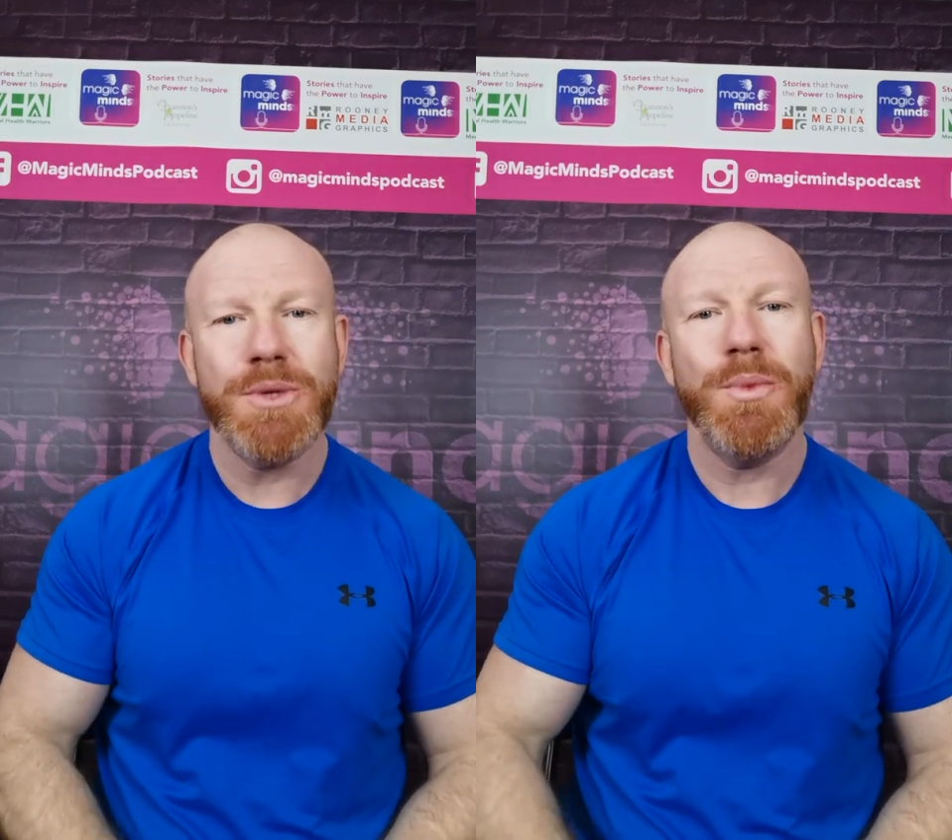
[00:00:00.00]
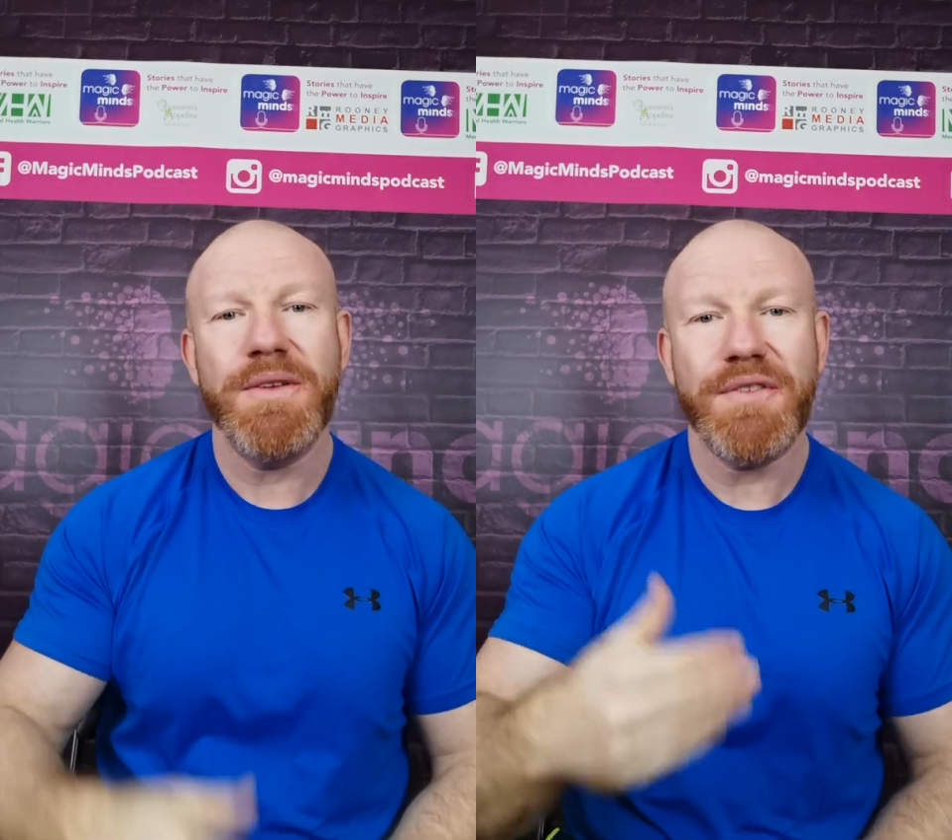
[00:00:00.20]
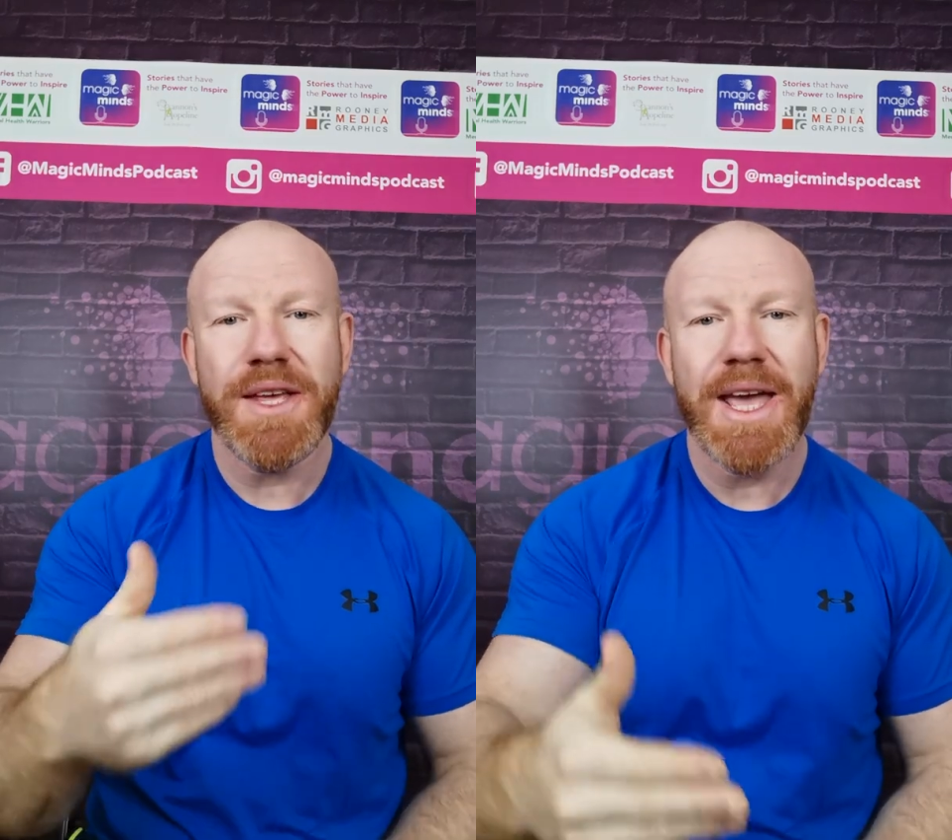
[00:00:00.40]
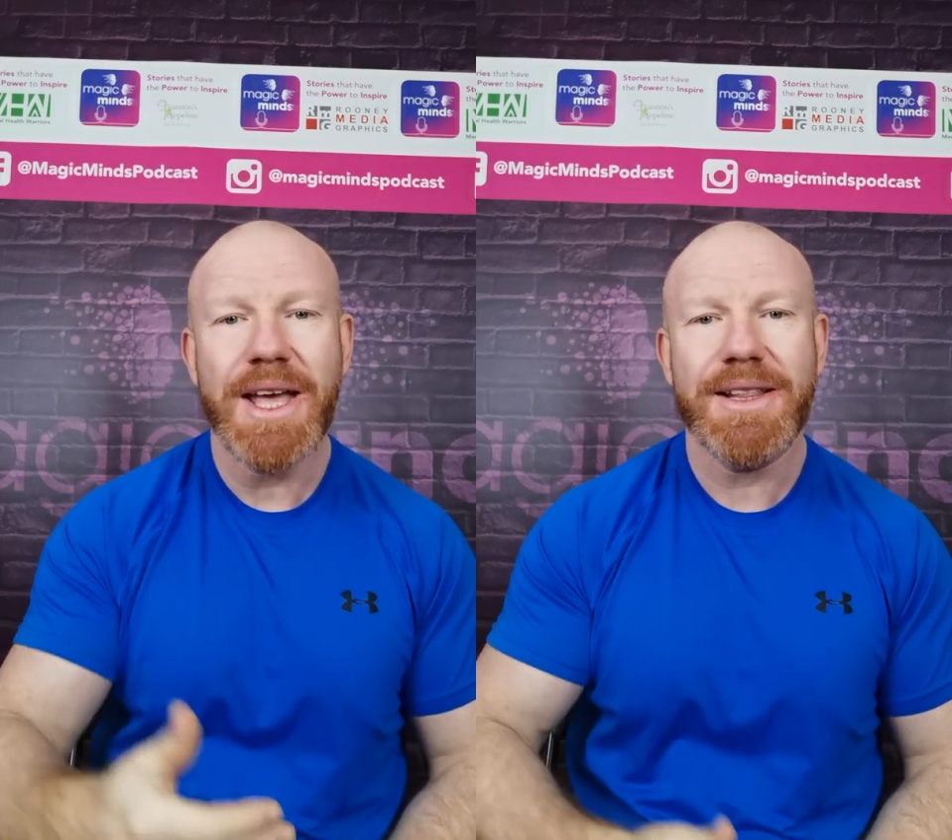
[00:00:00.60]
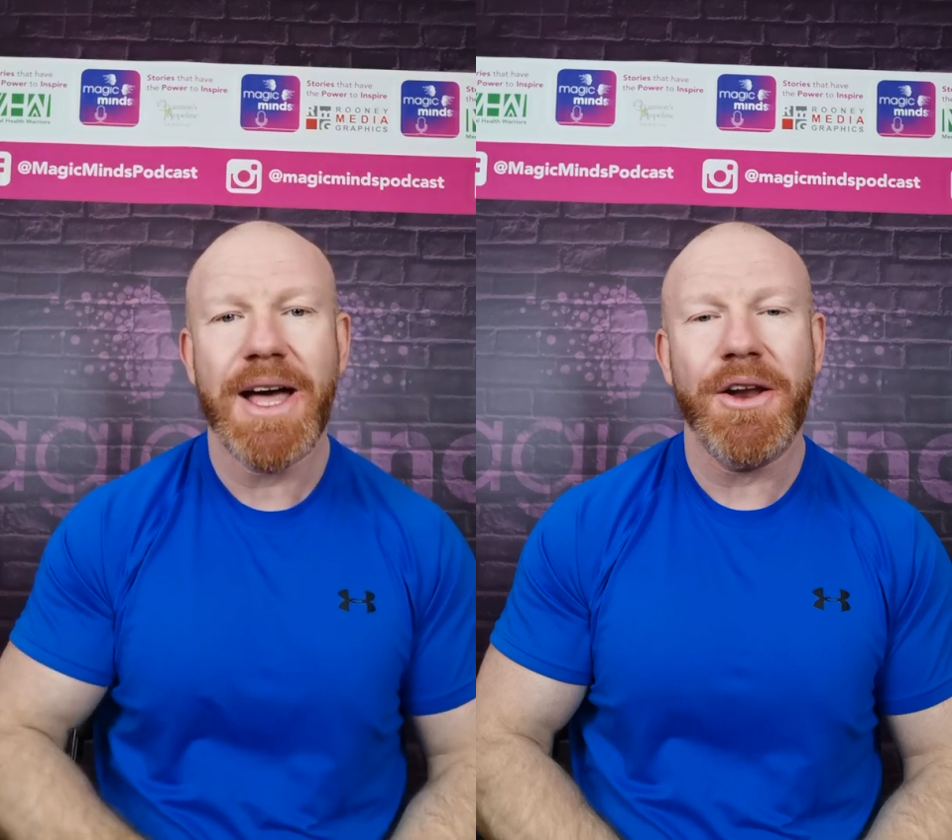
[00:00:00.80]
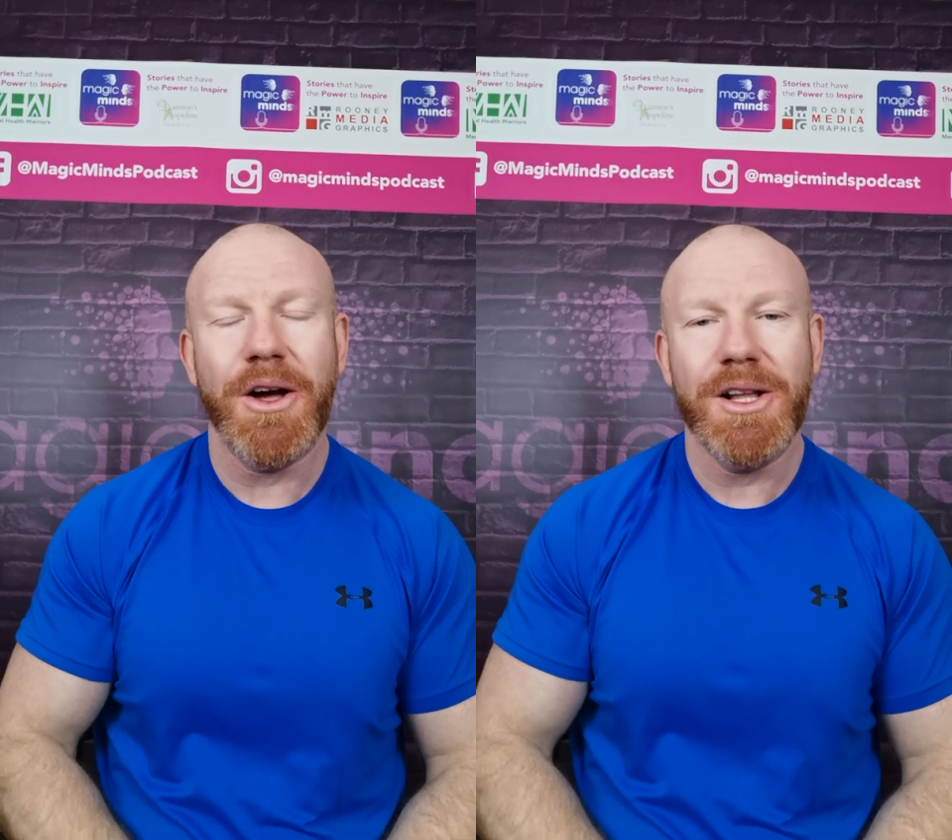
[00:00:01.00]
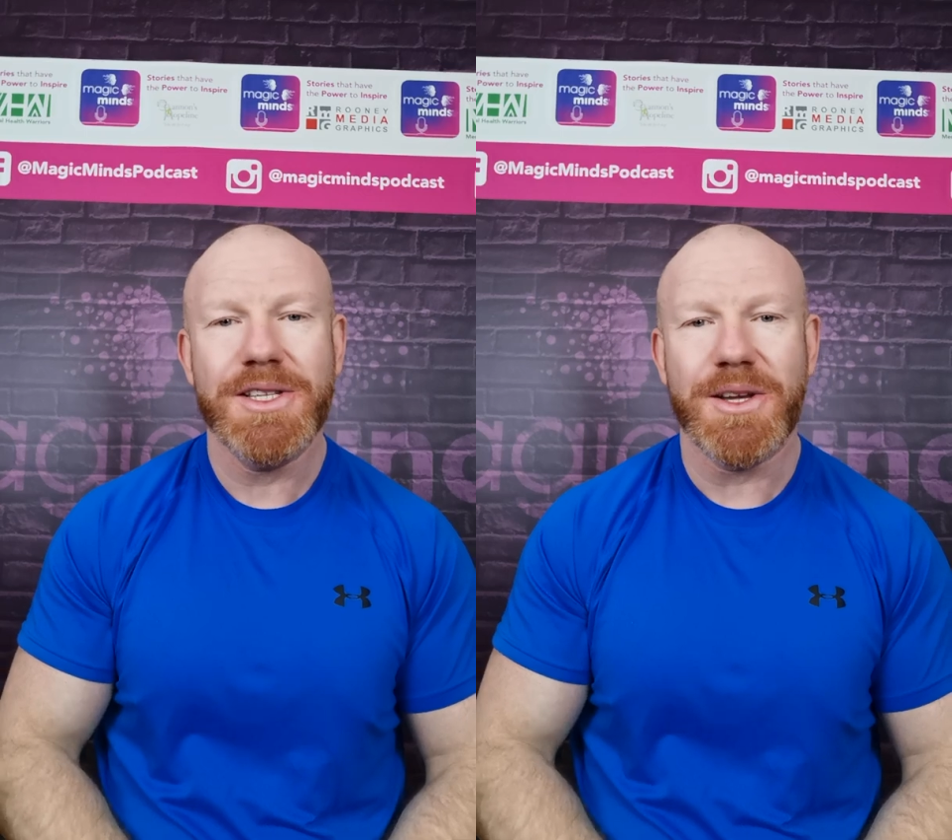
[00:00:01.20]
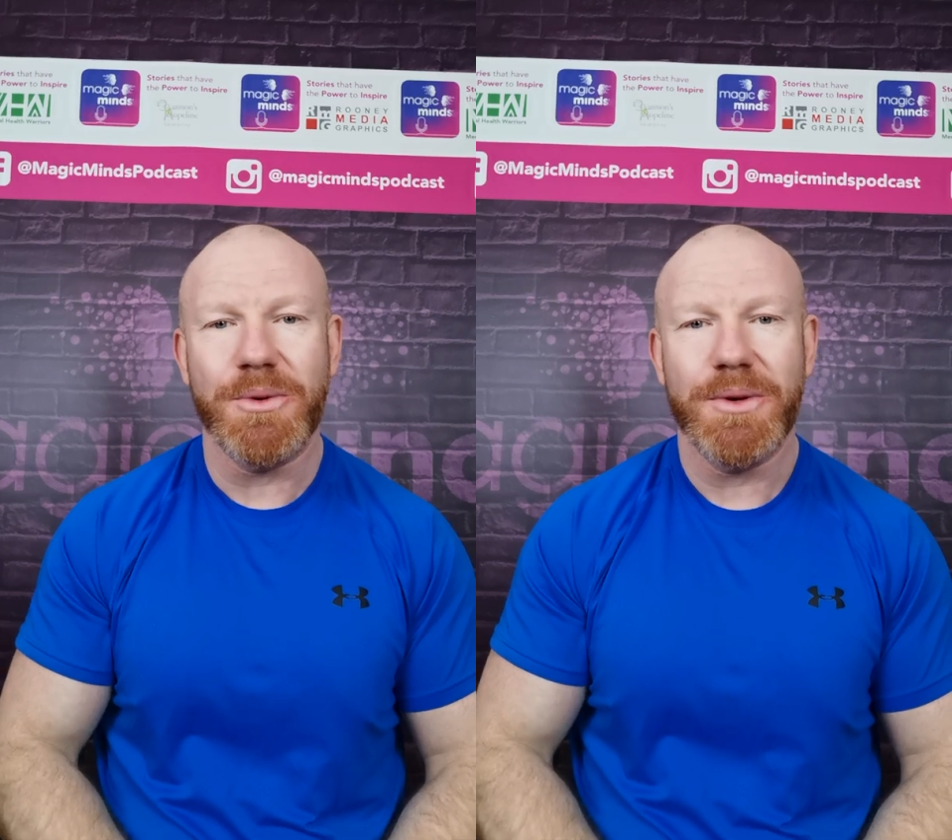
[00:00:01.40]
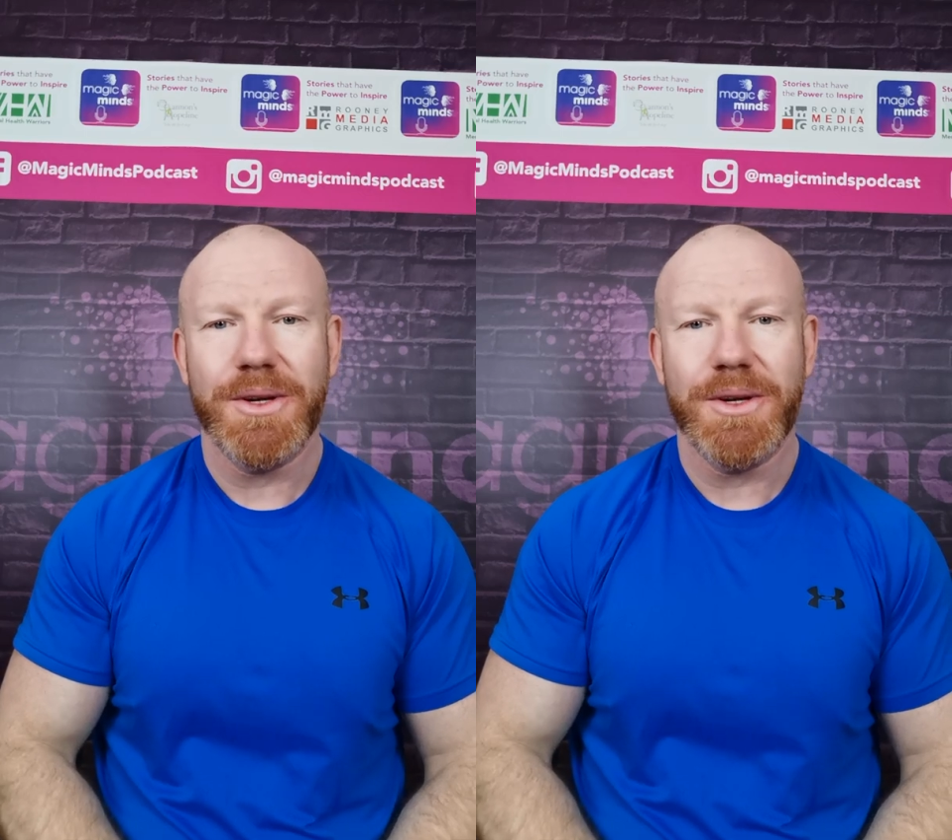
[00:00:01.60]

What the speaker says: we forget that also.